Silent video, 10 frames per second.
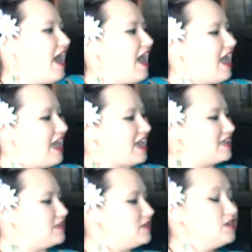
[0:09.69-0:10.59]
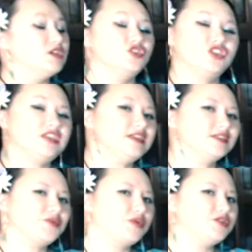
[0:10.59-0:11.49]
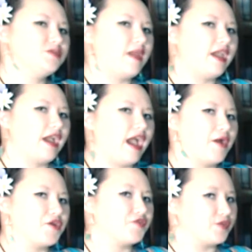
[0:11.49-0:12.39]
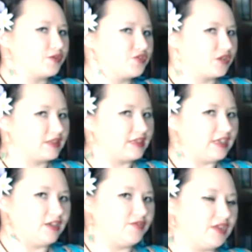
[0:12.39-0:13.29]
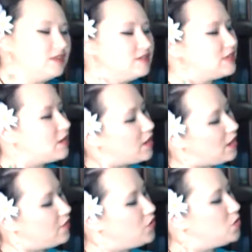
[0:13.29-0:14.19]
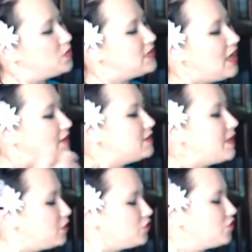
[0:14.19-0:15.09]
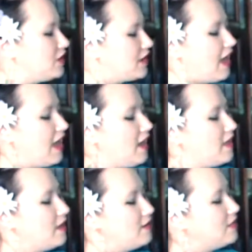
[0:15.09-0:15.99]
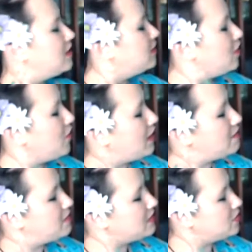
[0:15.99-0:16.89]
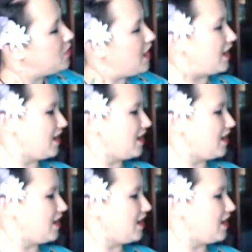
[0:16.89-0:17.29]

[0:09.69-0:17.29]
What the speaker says: and she is going to make our first drink of the evening. Sarah, if you will tell us about your drink and then go ahead and mix away.